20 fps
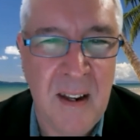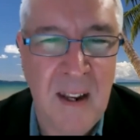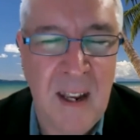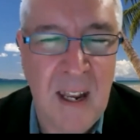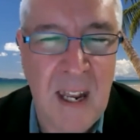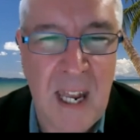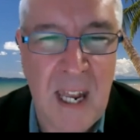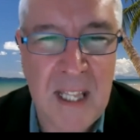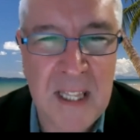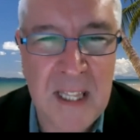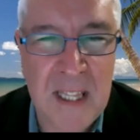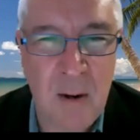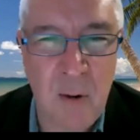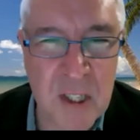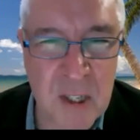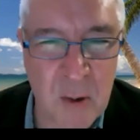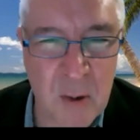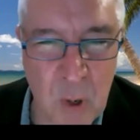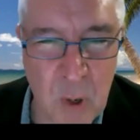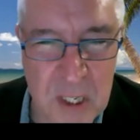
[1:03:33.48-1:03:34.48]
Uh, there
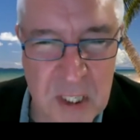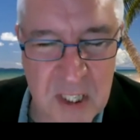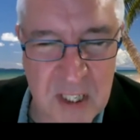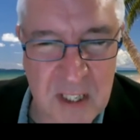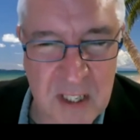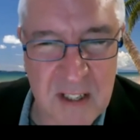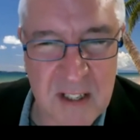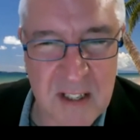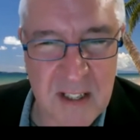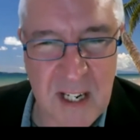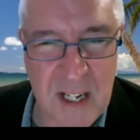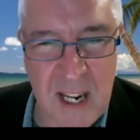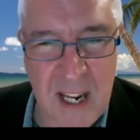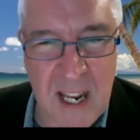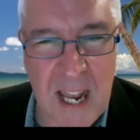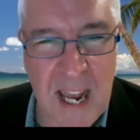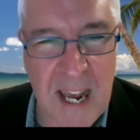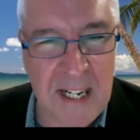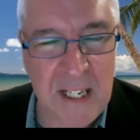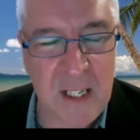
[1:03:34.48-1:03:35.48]
is a recent uh,
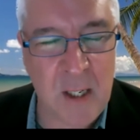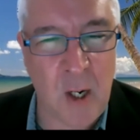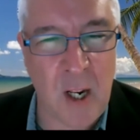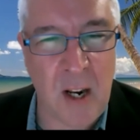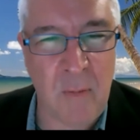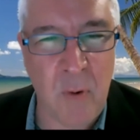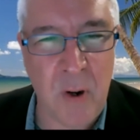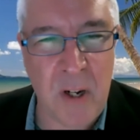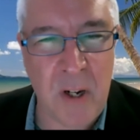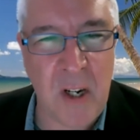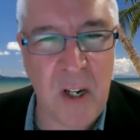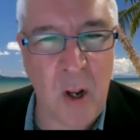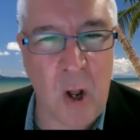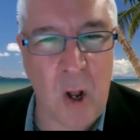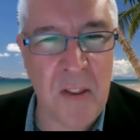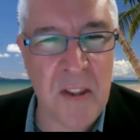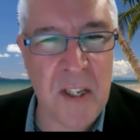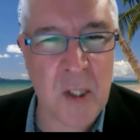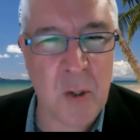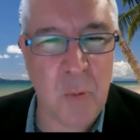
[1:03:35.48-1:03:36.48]
article I've written
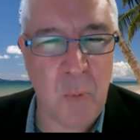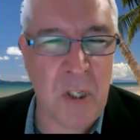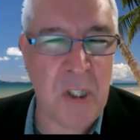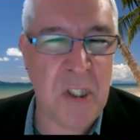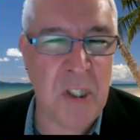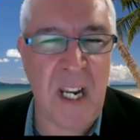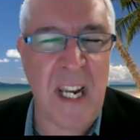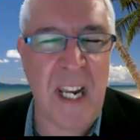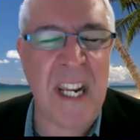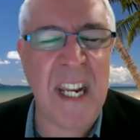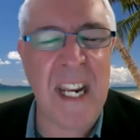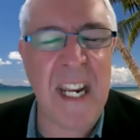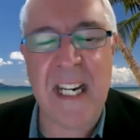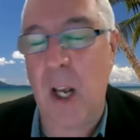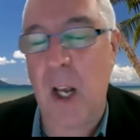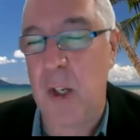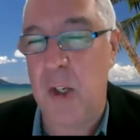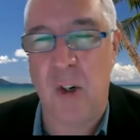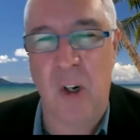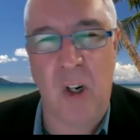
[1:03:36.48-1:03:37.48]
on this, which again
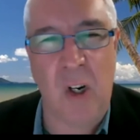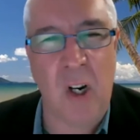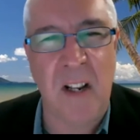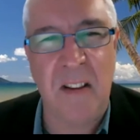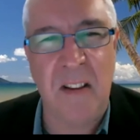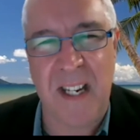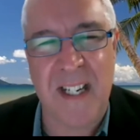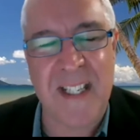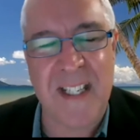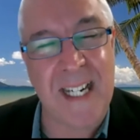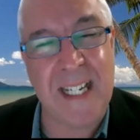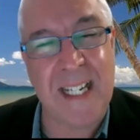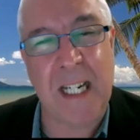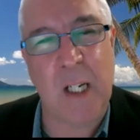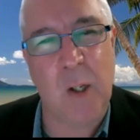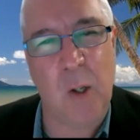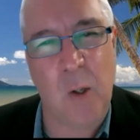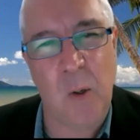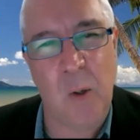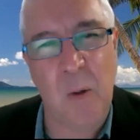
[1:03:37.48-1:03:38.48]
goes through a lot of the
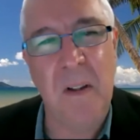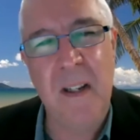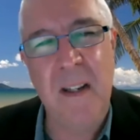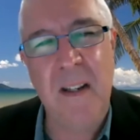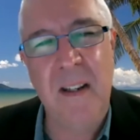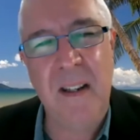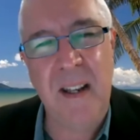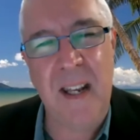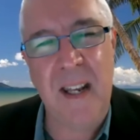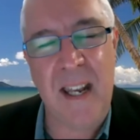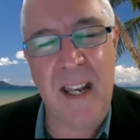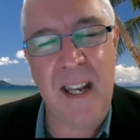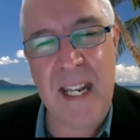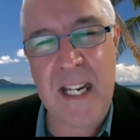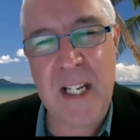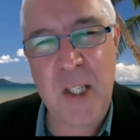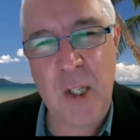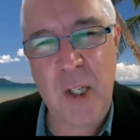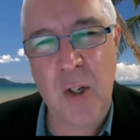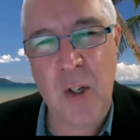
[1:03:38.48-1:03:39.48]
technical uh,
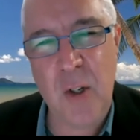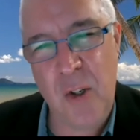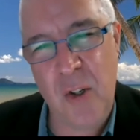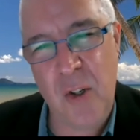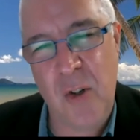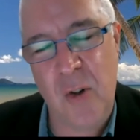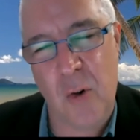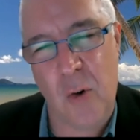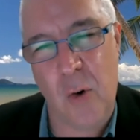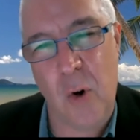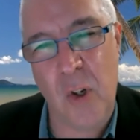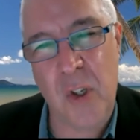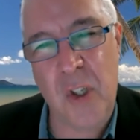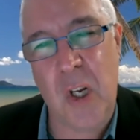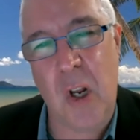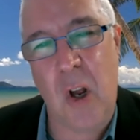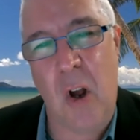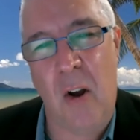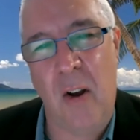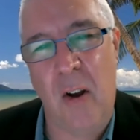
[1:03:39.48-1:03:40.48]
issues, draws
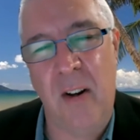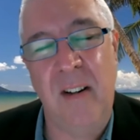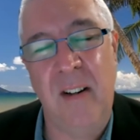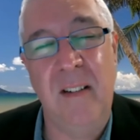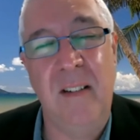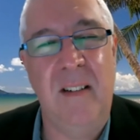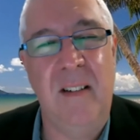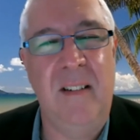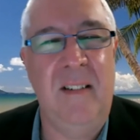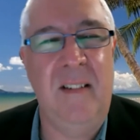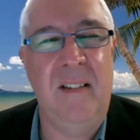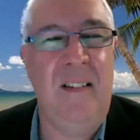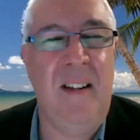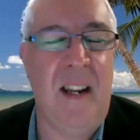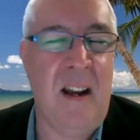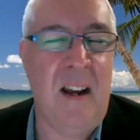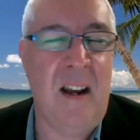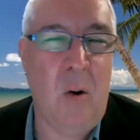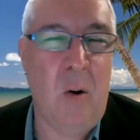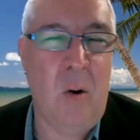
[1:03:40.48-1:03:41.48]
on
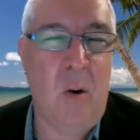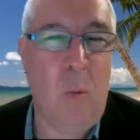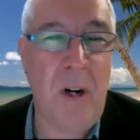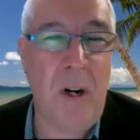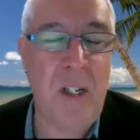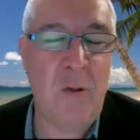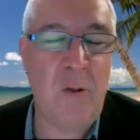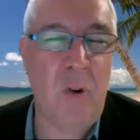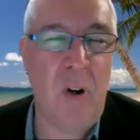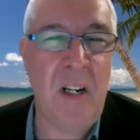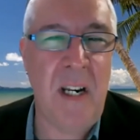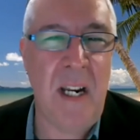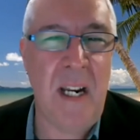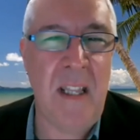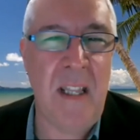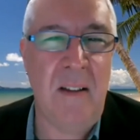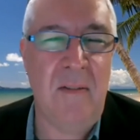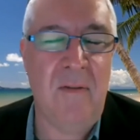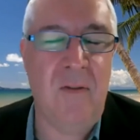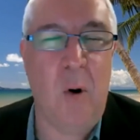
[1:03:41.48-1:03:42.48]
uh, what is written
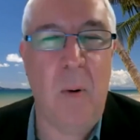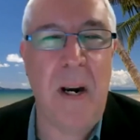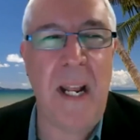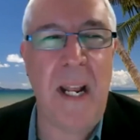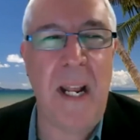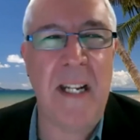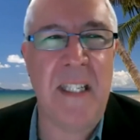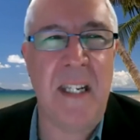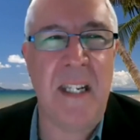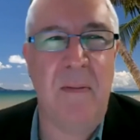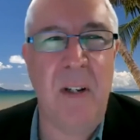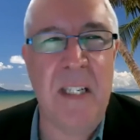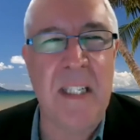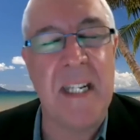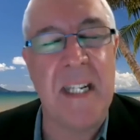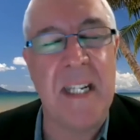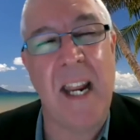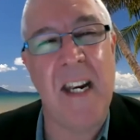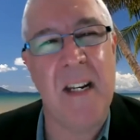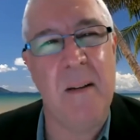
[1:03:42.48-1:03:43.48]
in the 4187
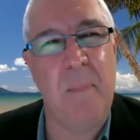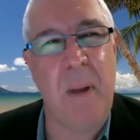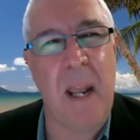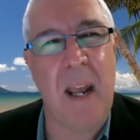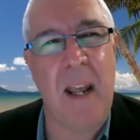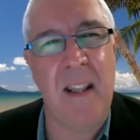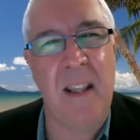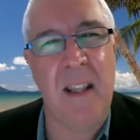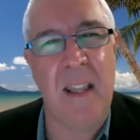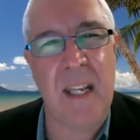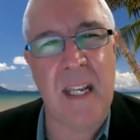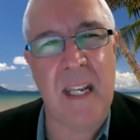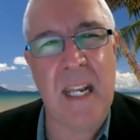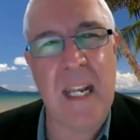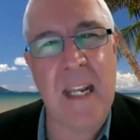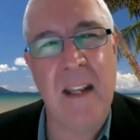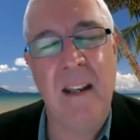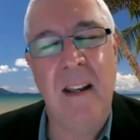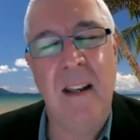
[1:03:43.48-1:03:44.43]
standard about the